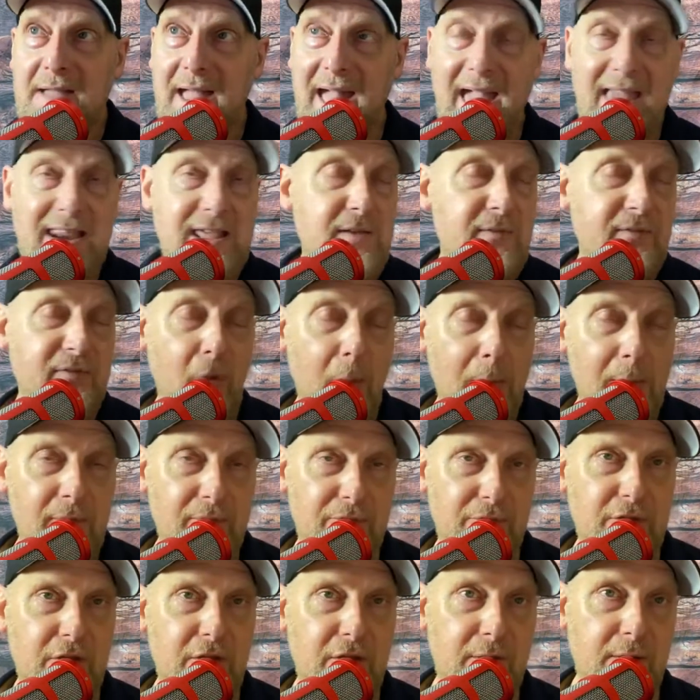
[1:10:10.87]
any form
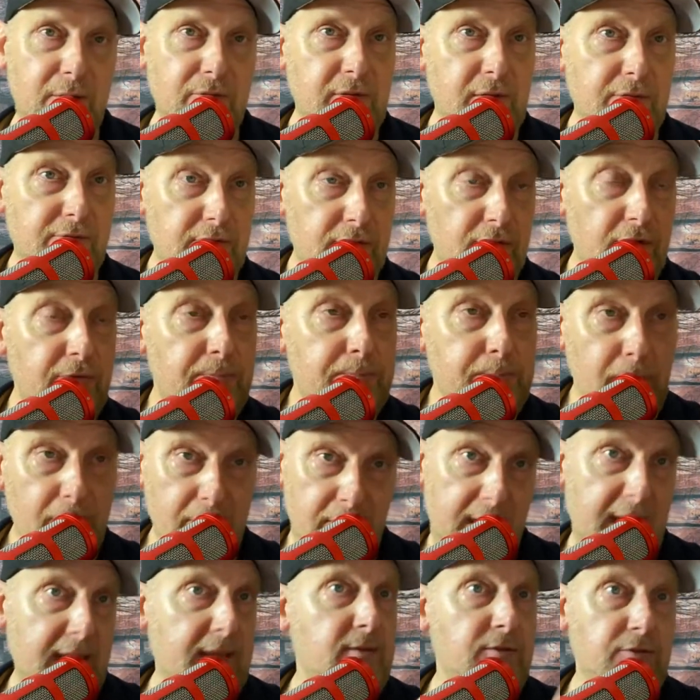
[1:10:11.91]
of news, and just
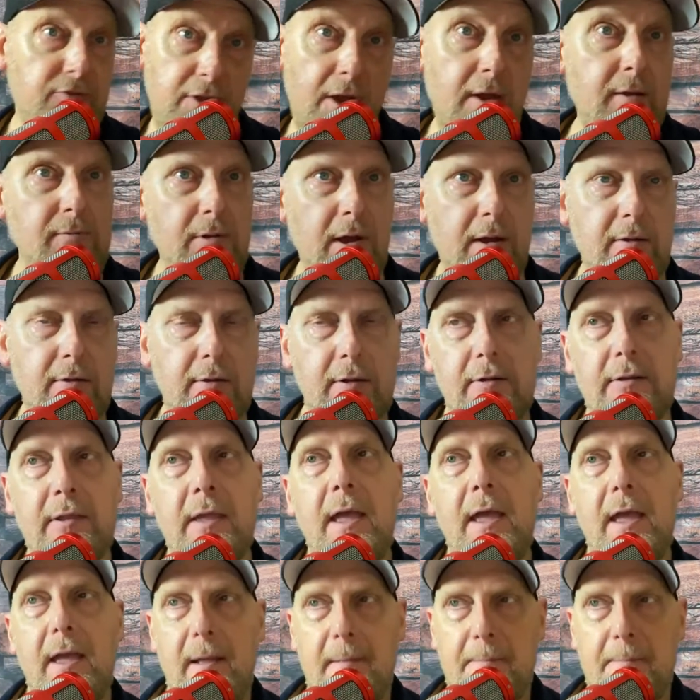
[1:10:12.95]
put in Joe Rogan,